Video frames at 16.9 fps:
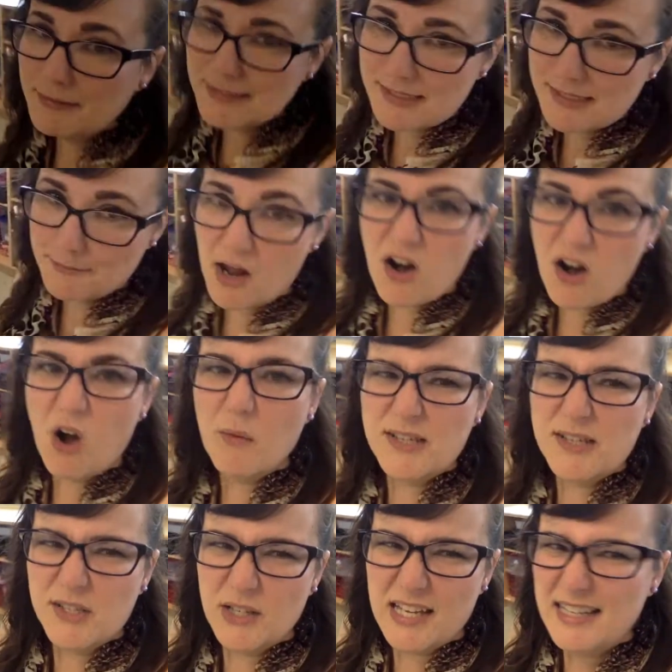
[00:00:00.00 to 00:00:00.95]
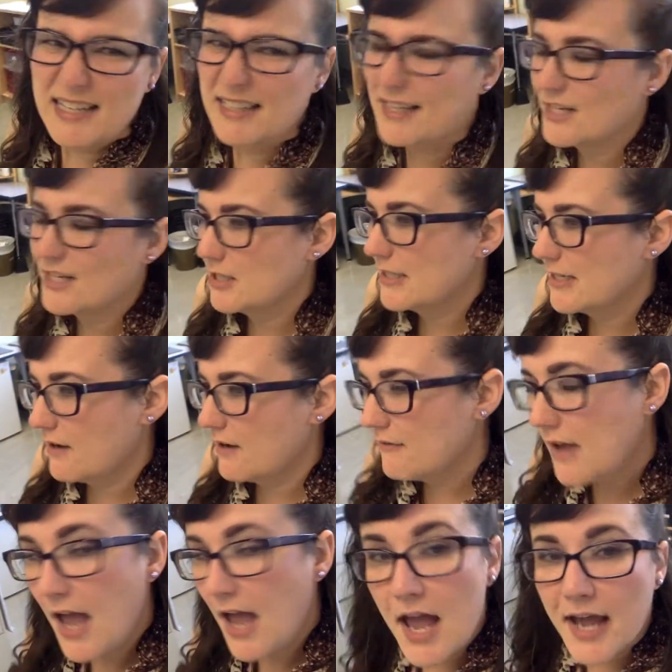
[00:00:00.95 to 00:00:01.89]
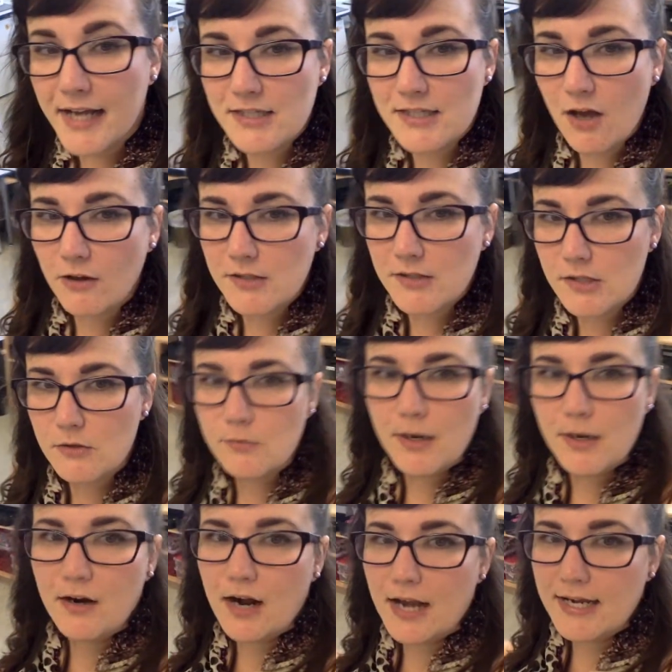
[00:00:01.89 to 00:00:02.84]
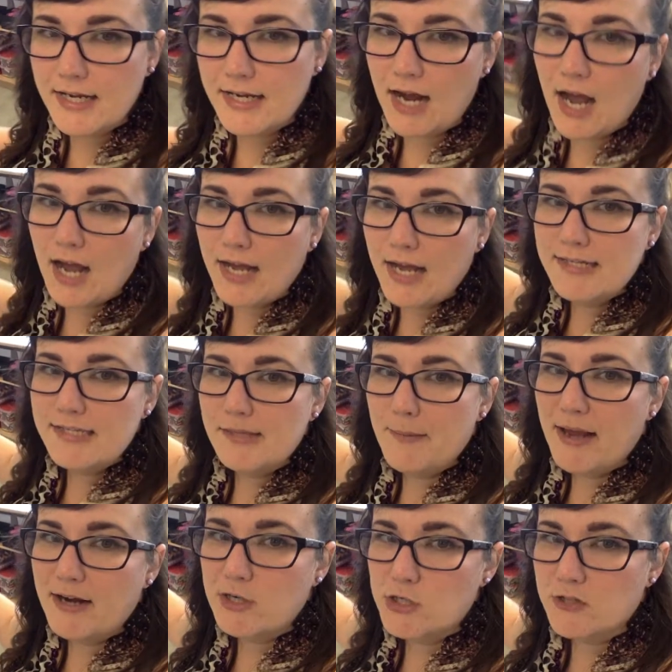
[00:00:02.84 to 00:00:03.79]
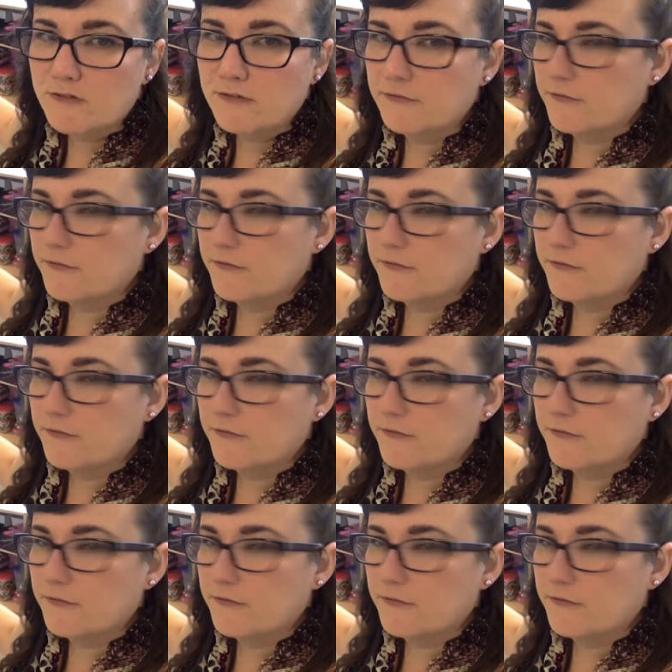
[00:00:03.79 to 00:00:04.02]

means I'm not always looking at the kitchen stuff. It's also where I can hide some extra